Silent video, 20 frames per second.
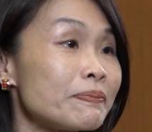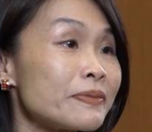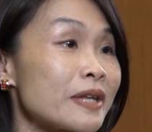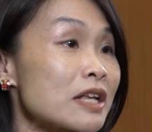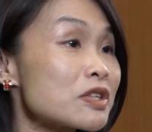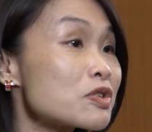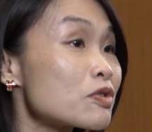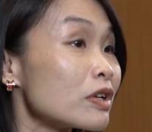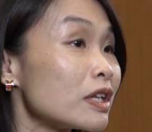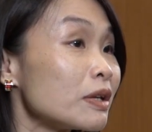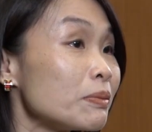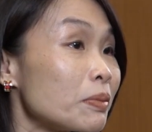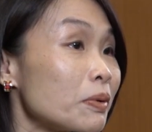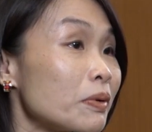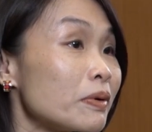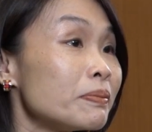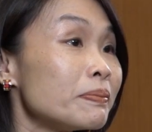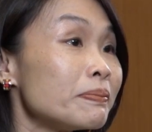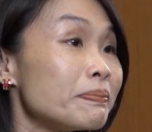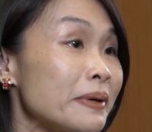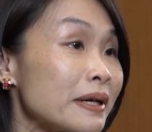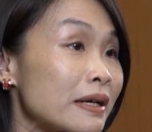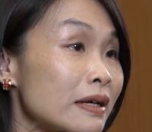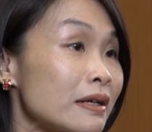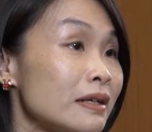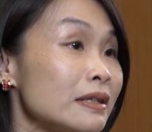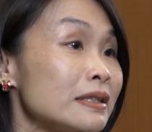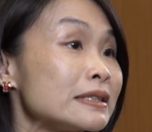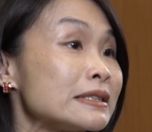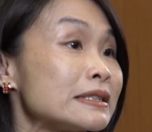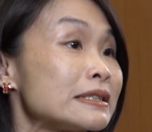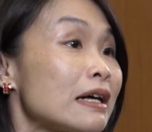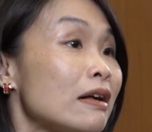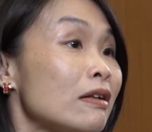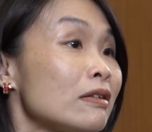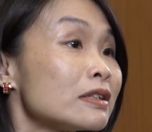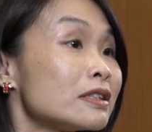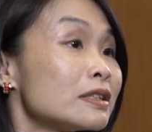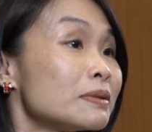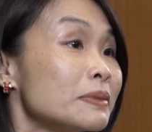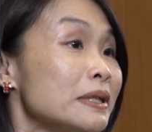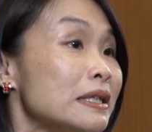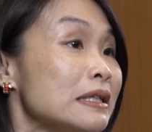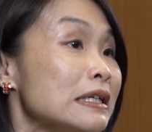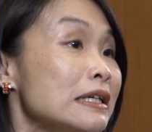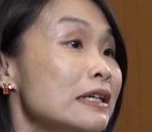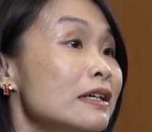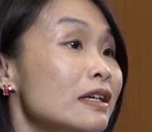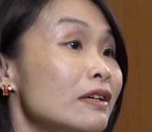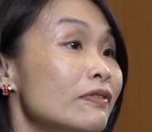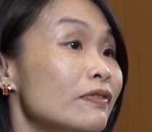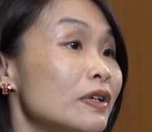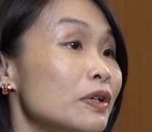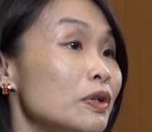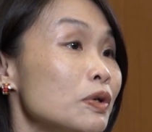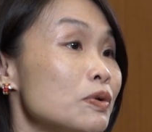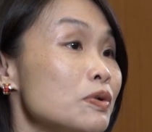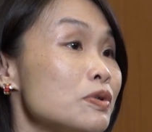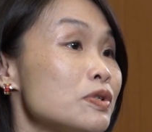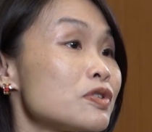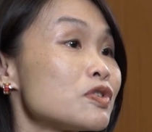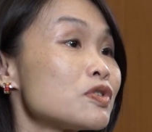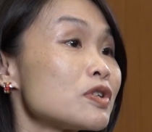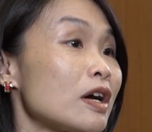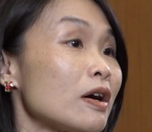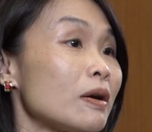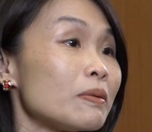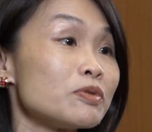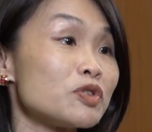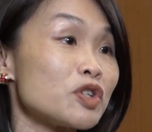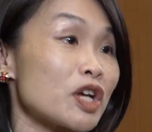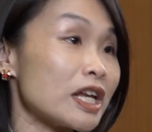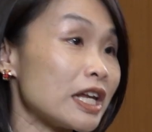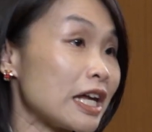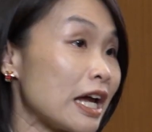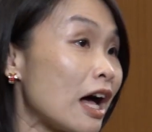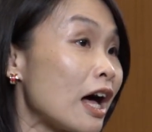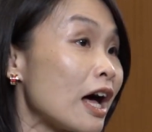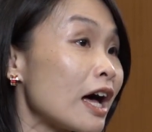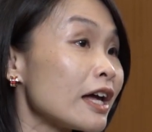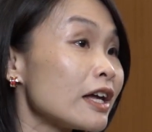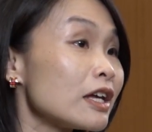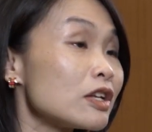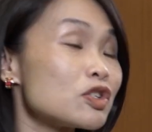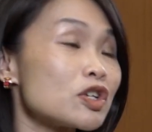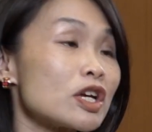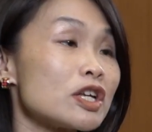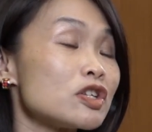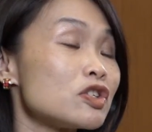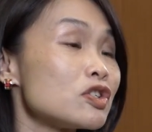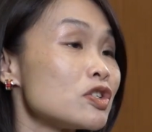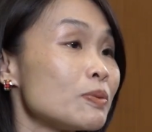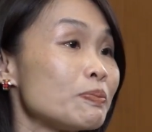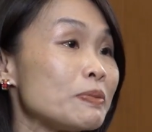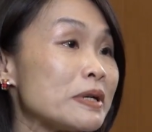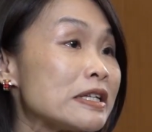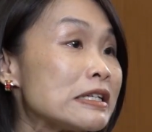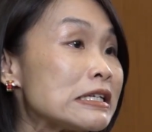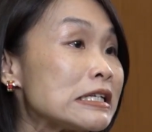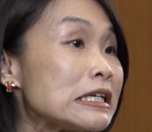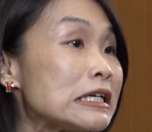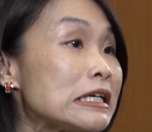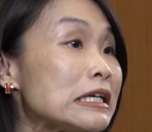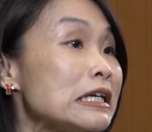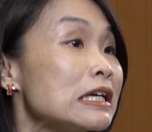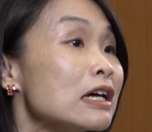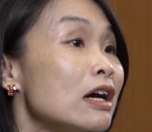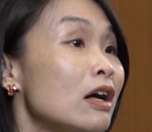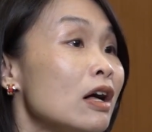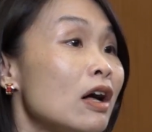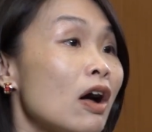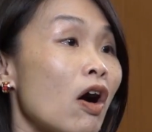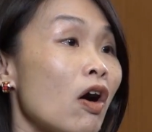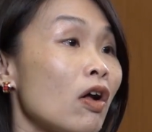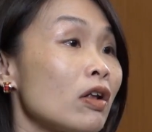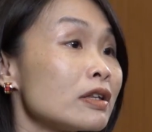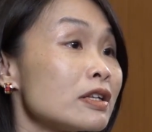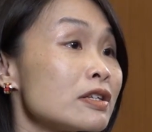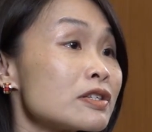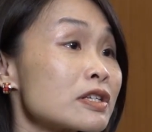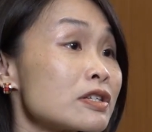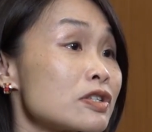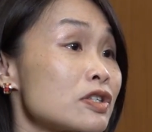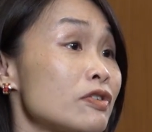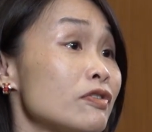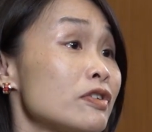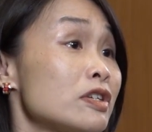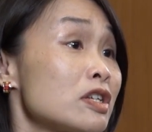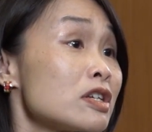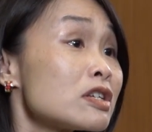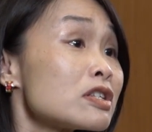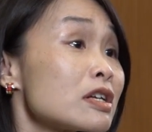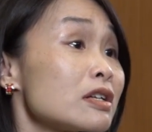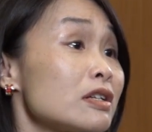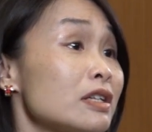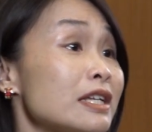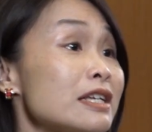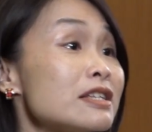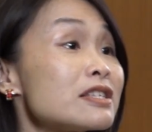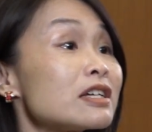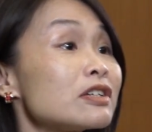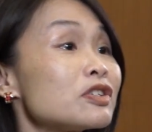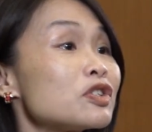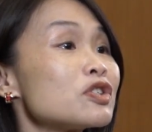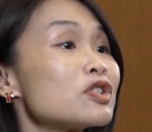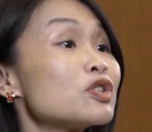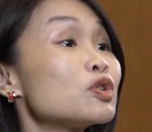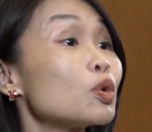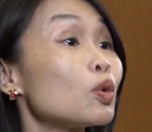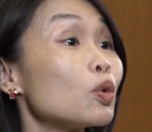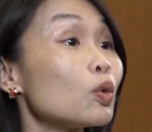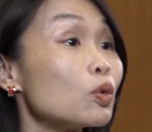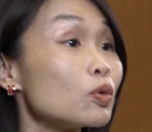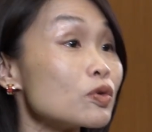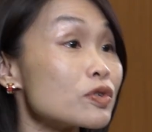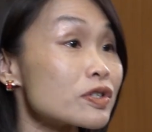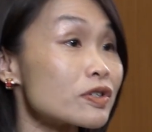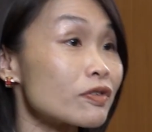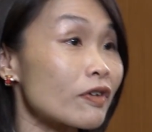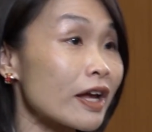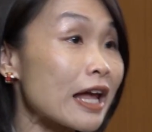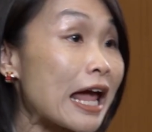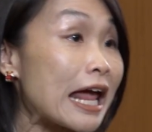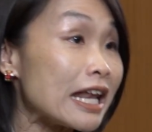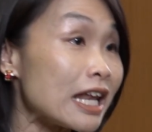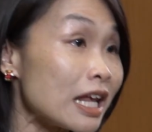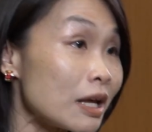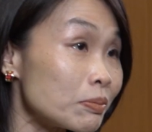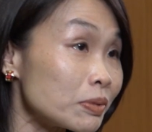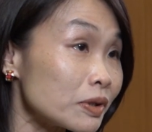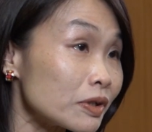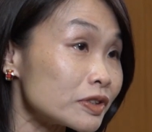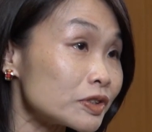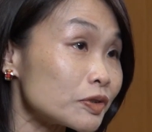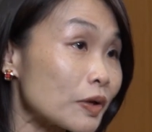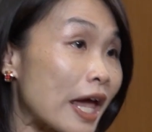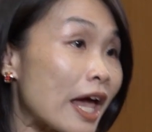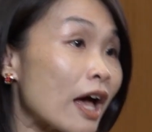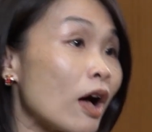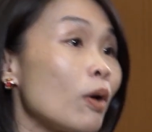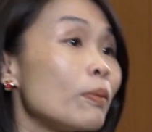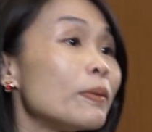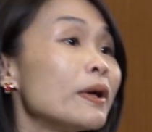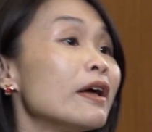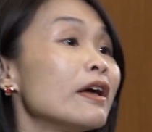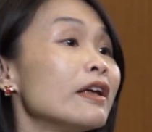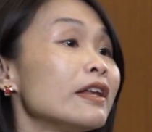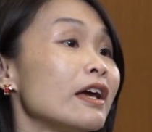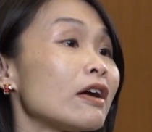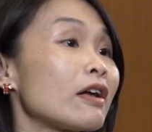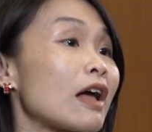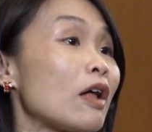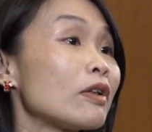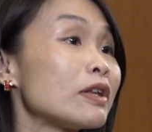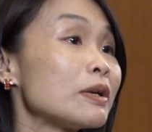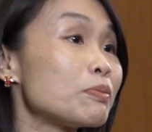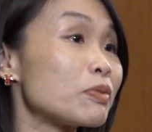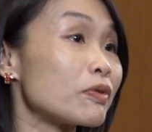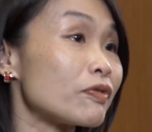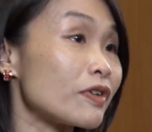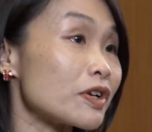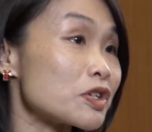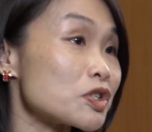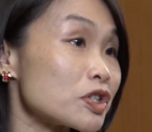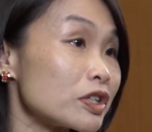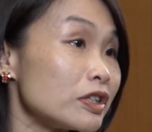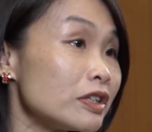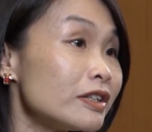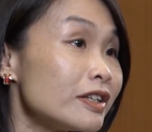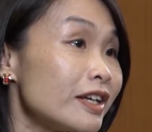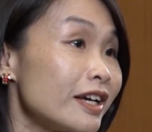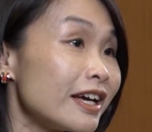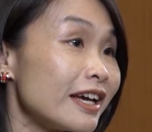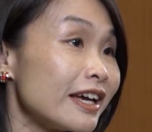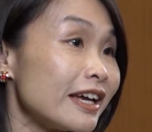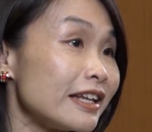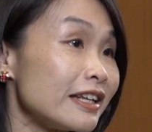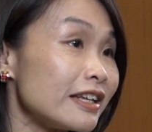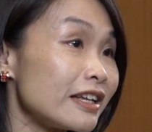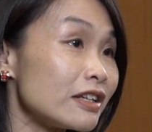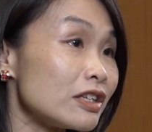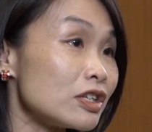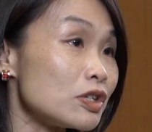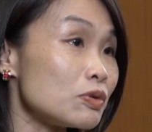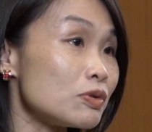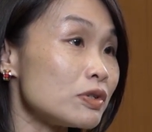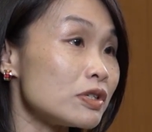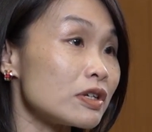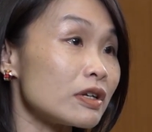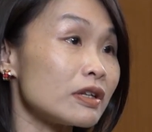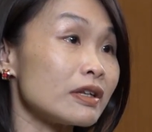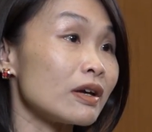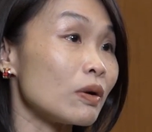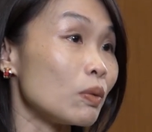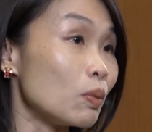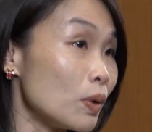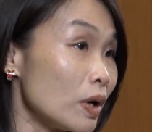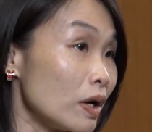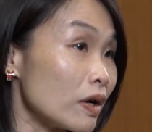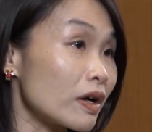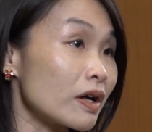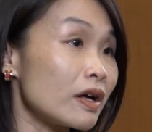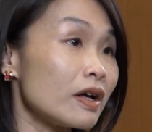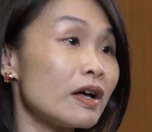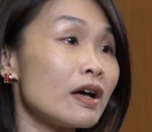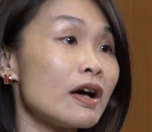That's really important because ultimately, if you use Gen AI, ChatGPT, all these considerations, these are just tools, right, enabler to help the accounting profession in their duty and their work.